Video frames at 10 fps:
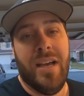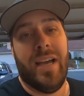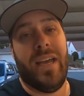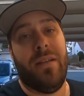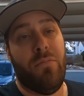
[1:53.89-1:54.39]

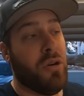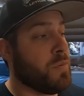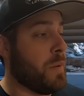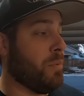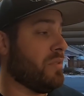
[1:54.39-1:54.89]
And
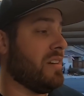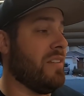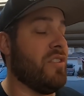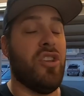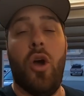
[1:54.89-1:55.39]
most people didn't
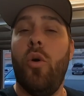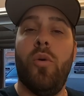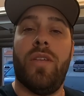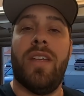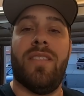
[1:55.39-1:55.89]
even
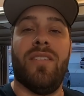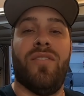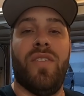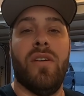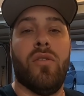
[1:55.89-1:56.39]
know that
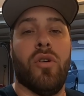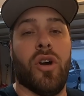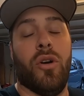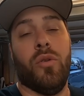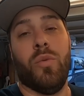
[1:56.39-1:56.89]
this vehicle
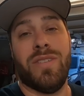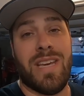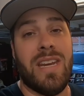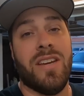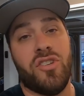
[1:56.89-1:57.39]
code was
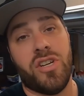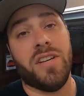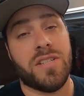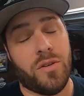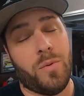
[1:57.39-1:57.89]
getting
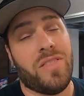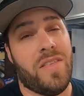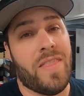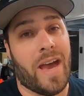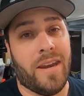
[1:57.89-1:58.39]
adjusted
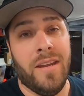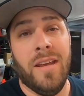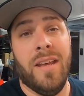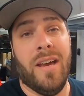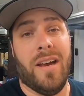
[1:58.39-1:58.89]
within that.
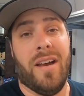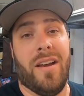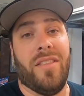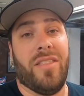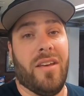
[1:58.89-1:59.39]

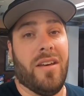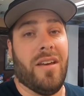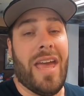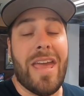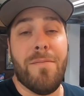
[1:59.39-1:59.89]
Uh,
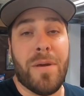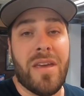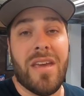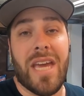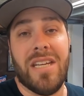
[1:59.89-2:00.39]
the A
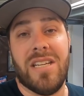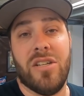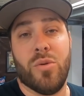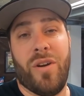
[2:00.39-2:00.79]
B eighteen